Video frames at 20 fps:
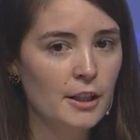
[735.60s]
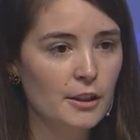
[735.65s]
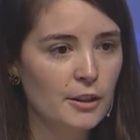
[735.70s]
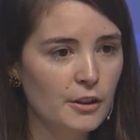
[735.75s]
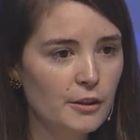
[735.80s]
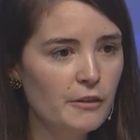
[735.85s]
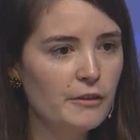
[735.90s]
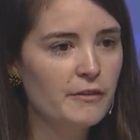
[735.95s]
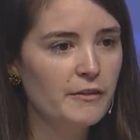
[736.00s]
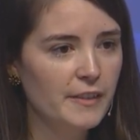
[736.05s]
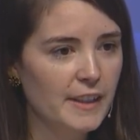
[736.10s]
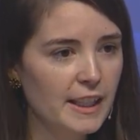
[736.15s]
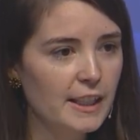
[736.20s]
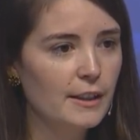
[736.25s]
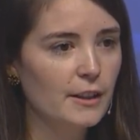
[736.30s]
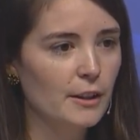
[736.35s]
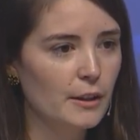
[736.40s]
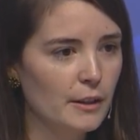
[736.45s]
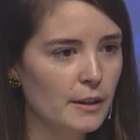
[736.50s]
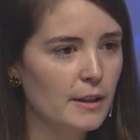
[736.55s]
You
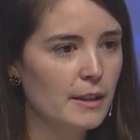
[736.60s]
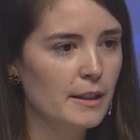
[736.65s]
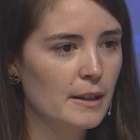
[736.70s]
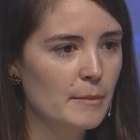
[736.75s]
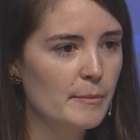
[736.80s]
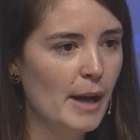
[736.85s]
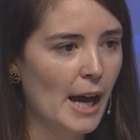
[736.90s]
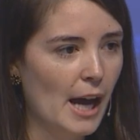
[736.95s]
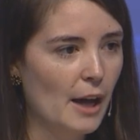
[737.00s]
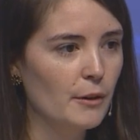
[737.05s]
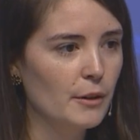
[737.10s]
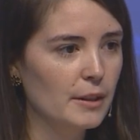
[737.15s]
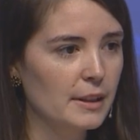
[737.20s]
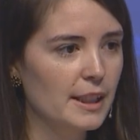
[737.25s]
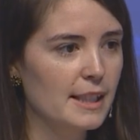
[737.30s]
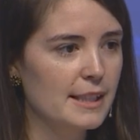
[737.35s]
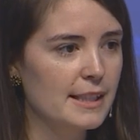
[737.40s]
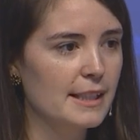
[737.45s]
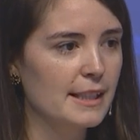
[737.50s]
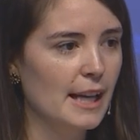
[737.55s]
feel
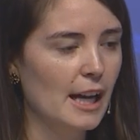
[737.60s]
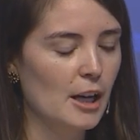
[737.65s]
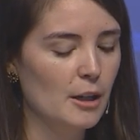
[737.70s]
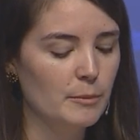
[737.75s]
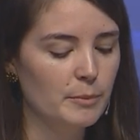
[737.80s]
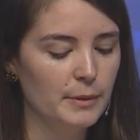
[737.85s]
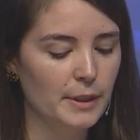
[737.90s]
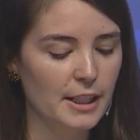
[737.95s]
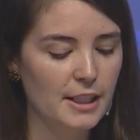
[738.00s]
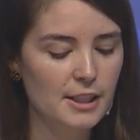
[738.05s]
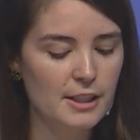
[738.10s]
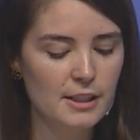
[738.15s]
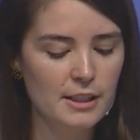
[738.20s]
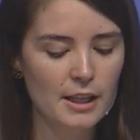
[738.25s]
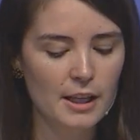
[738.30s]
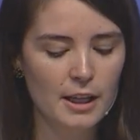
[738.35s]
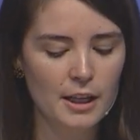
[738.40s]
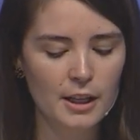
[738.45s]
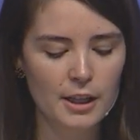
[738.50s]
powerless and helpless.